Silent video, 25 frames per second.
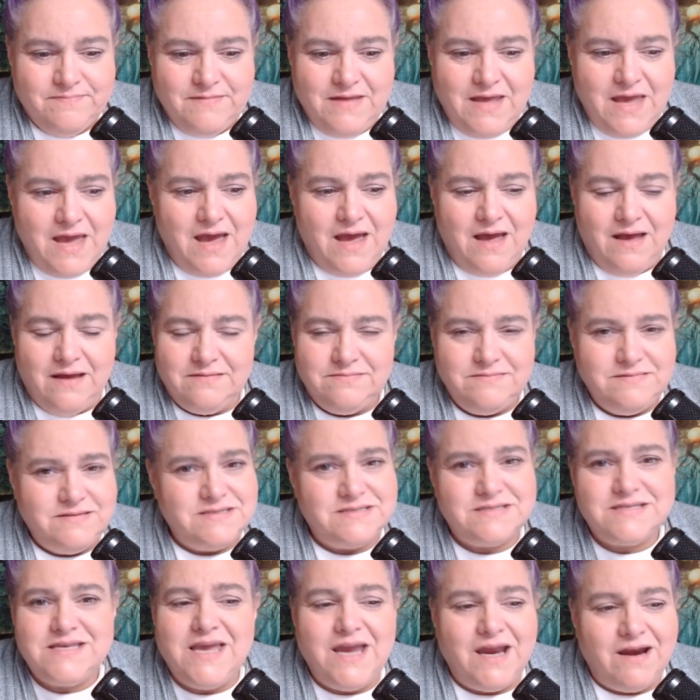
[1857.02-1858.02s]
Yeah,
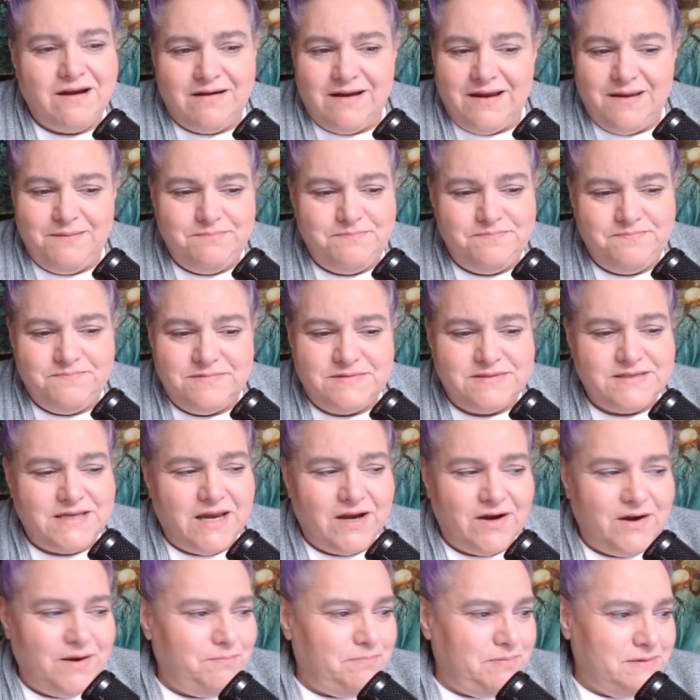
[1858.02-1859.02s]
it's scary.
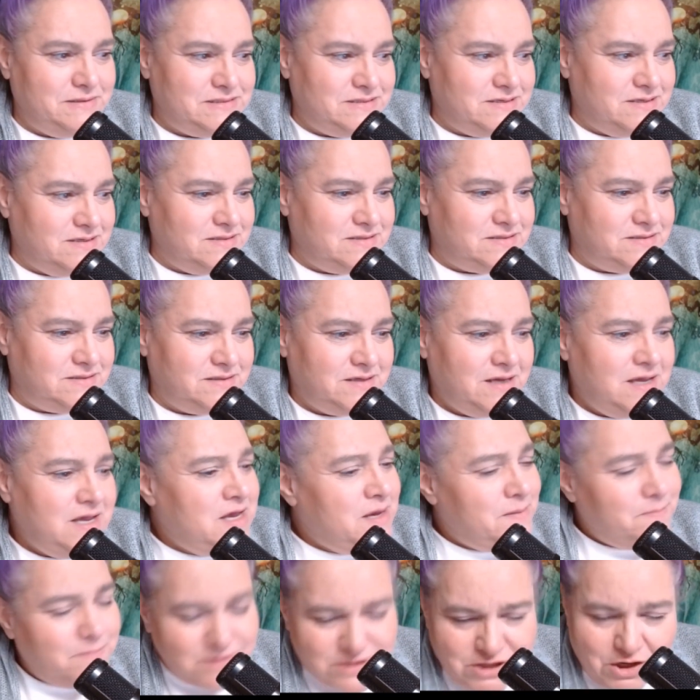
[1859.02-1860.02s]
Scary business.
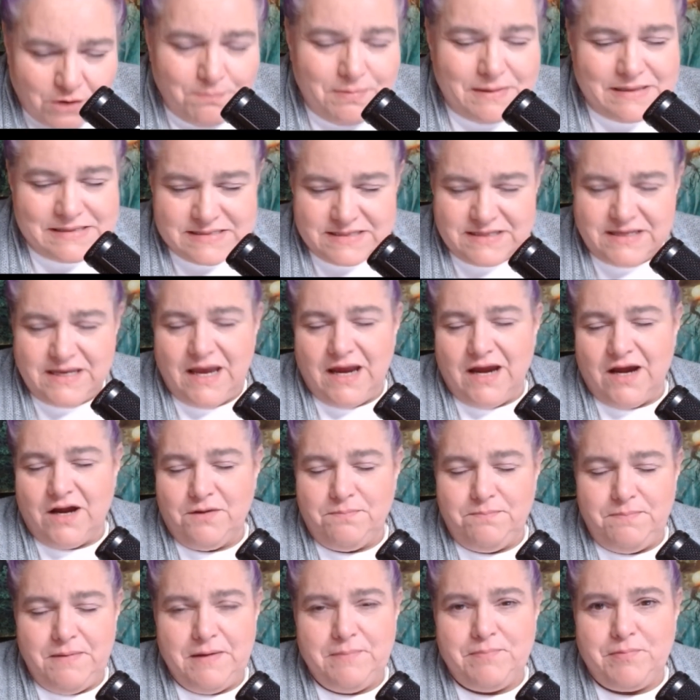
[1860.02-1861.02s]
But don't be
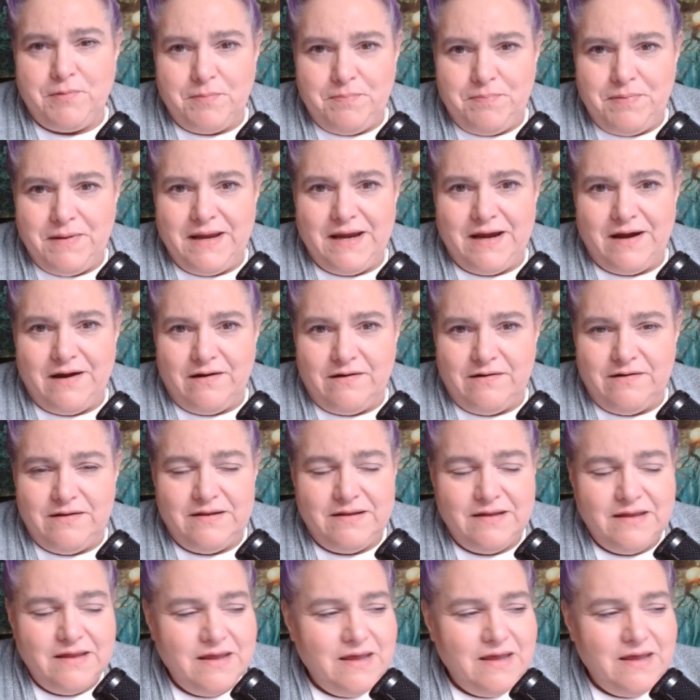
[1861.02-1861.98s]
scared. Be prepared.